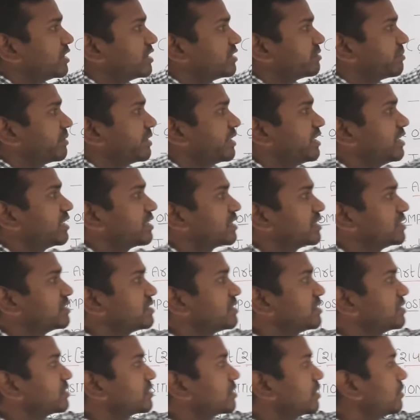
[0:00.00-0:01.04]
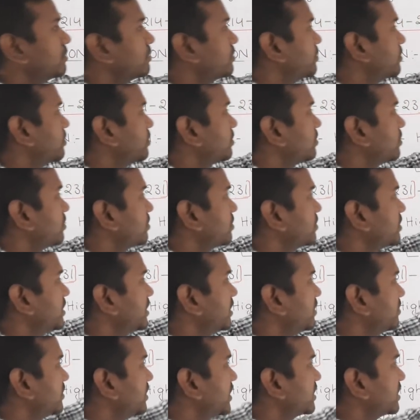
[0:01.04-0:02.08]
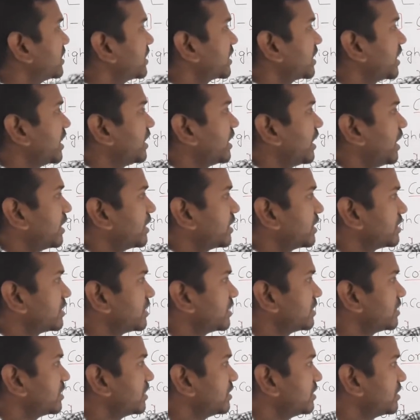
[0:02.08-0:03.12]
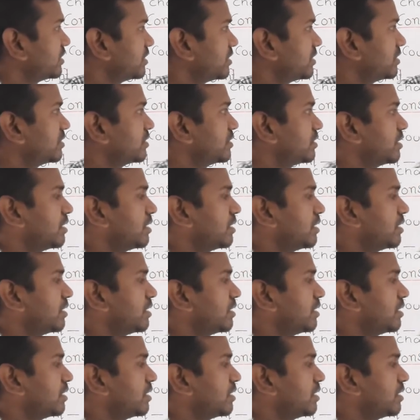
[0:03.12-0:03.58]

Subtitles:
is mainly consists of Chief Justice and other judges,